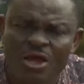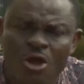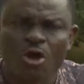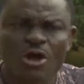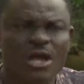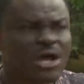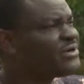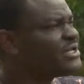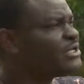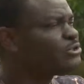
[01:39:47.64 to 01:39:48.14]

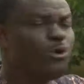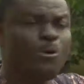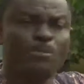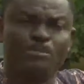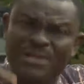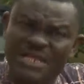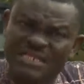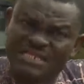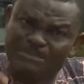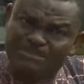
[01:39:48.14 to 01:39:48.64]
Oga, when they do
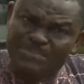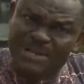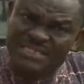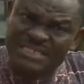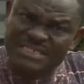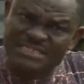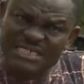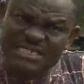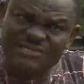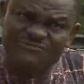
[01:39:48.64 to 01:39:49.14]

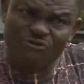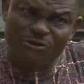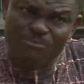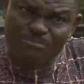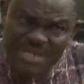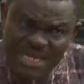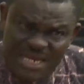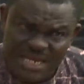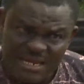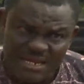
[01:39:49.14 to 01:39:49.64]
plenty things for
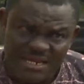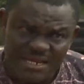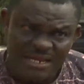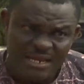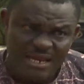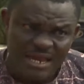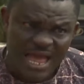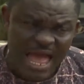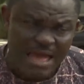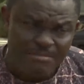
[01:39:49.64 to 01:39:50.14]
me,
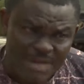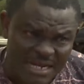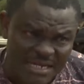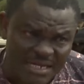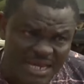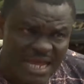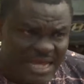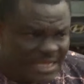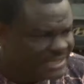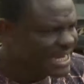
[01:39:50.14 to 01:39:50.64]

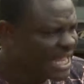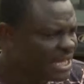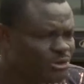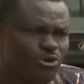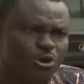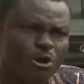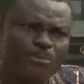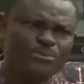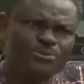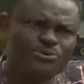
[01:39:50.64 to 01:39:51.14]
now
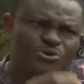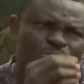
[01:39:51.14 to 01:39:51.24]
you open